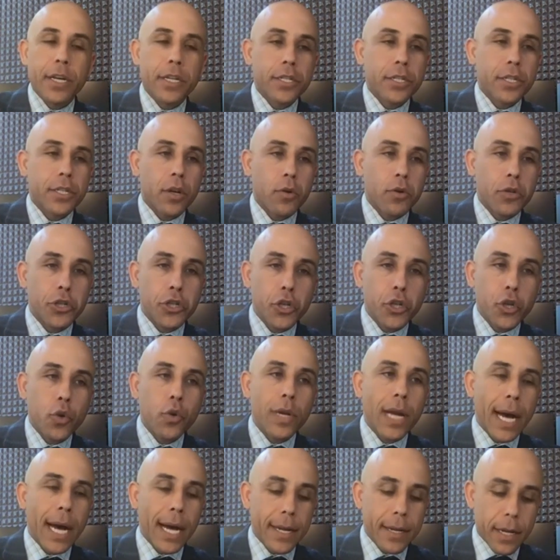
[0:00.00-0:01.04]
So do
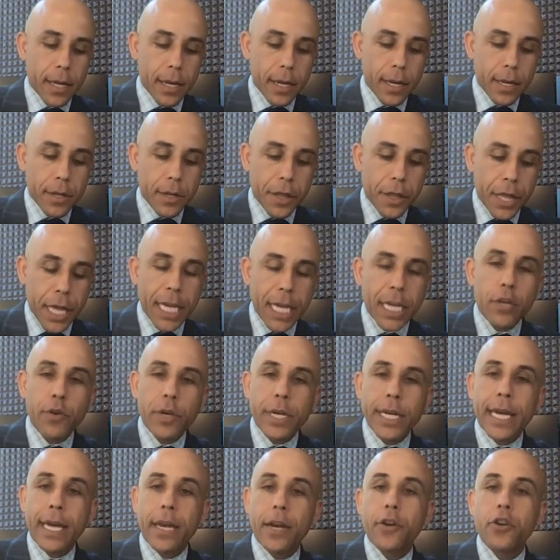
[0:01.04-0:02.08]
not think you
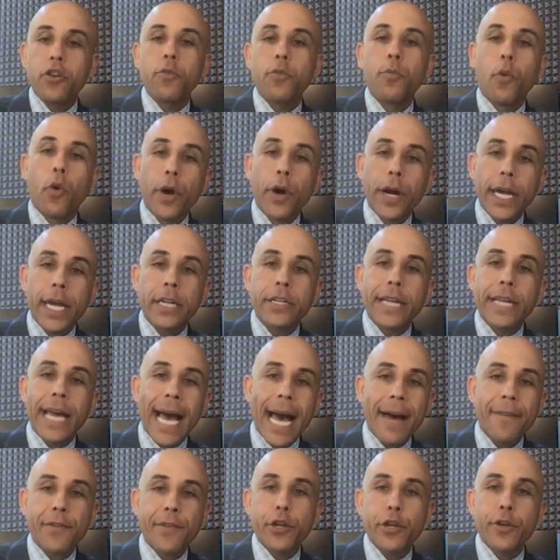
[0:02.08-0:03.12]
can get a new mortgage
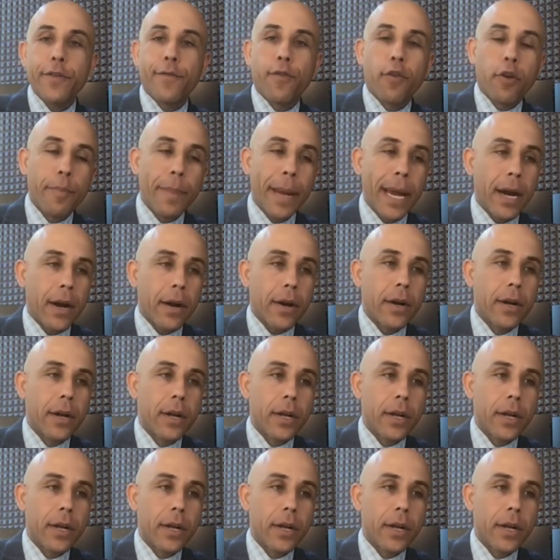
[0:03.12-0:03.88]
after you forbear.